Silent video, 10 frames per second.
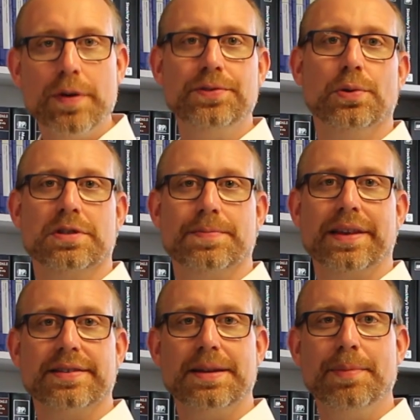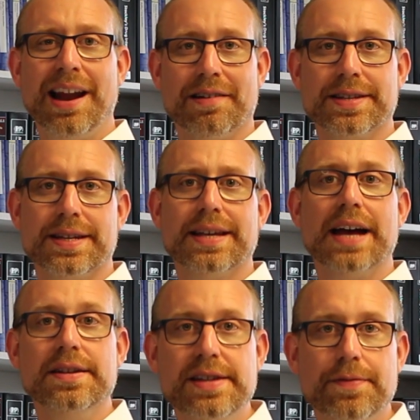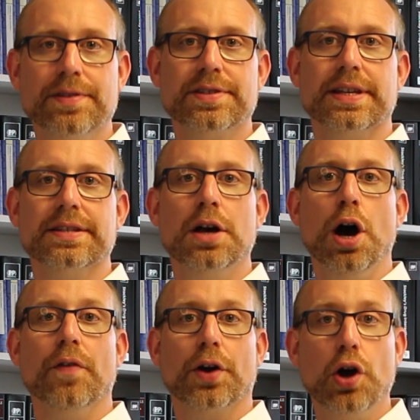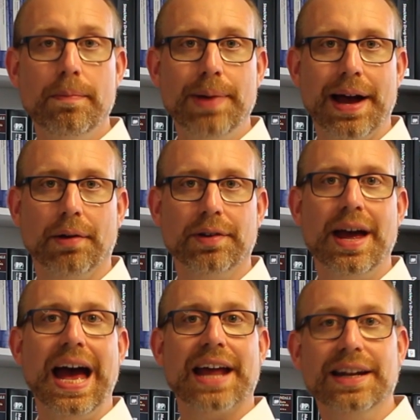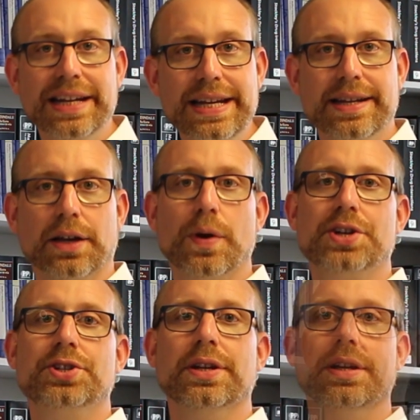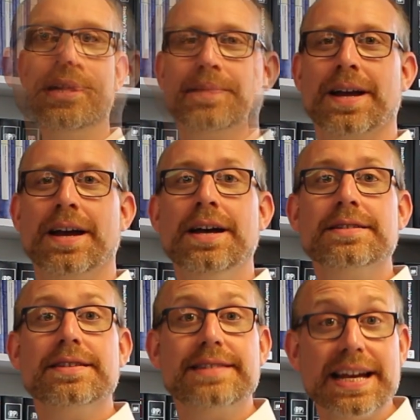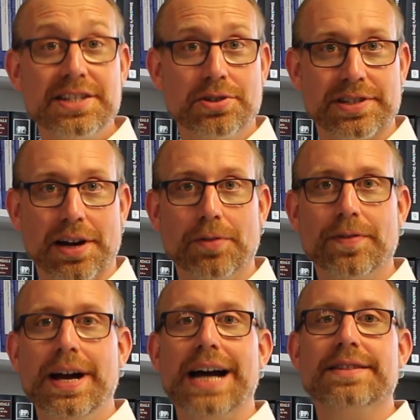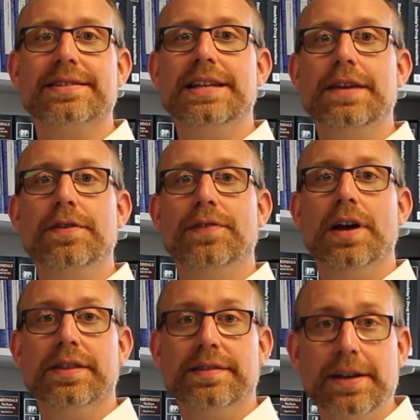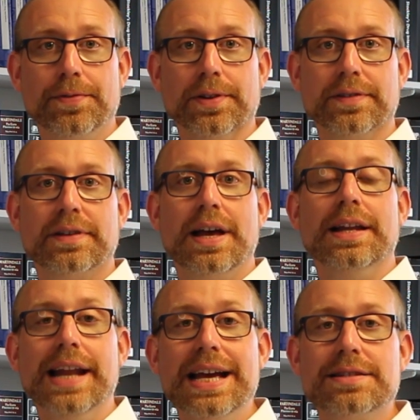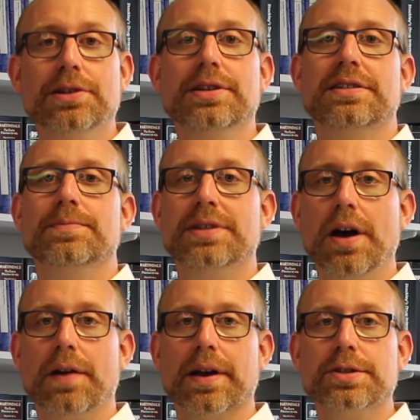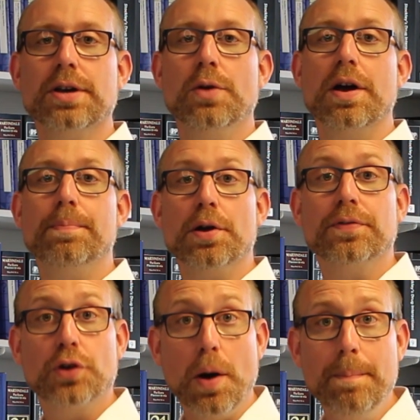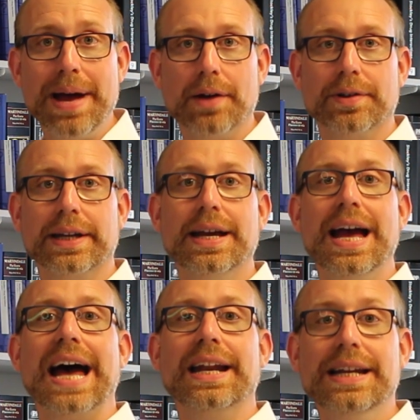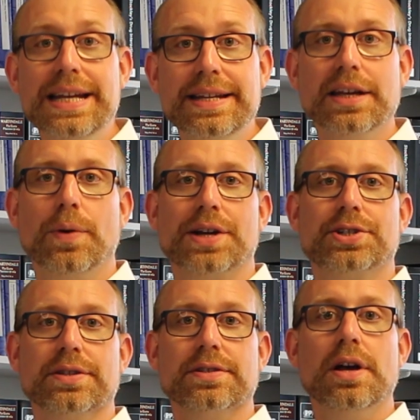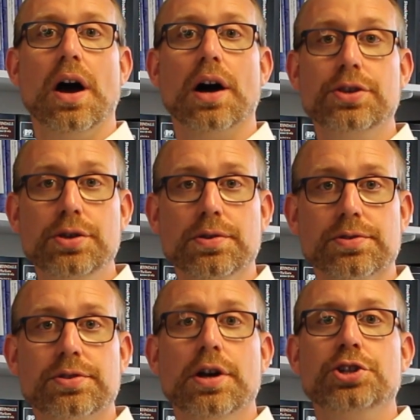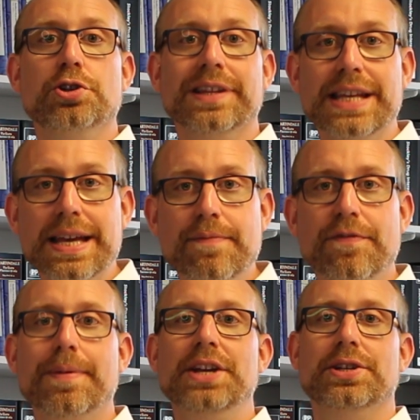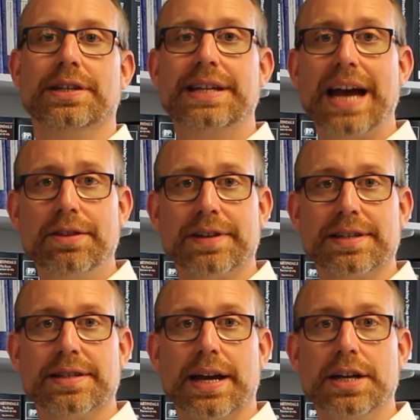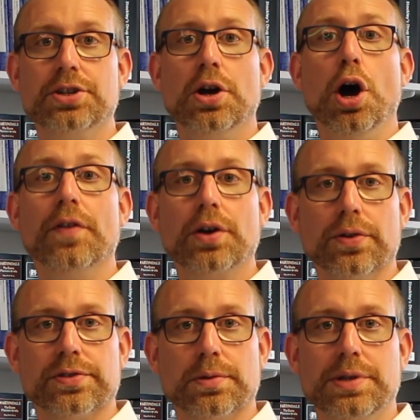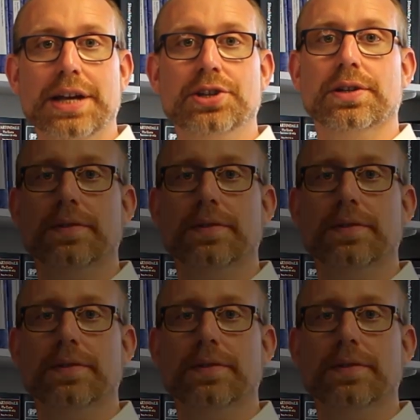we've talked about the similarities and differences of a compound and leading question. To test yourself and to see if you've learned the difference, let's look at some scenarios where both compounding and leading questions are used during the information gathering stage of a consultation.